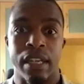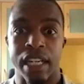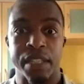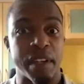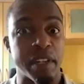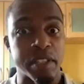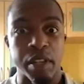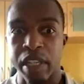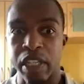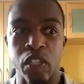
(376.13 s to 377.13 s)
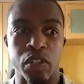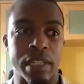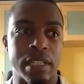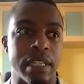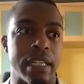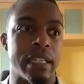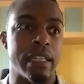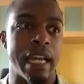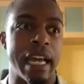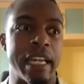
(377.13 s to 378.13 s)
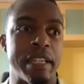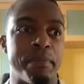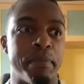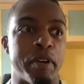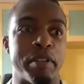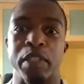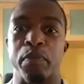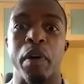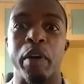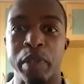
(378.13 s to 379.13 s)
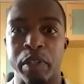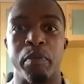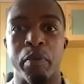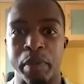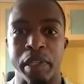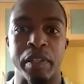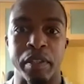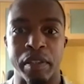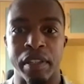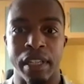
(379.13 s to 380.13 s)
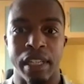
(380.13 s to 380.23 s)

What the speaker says: I find it so interesting, and because it's why we do what we do,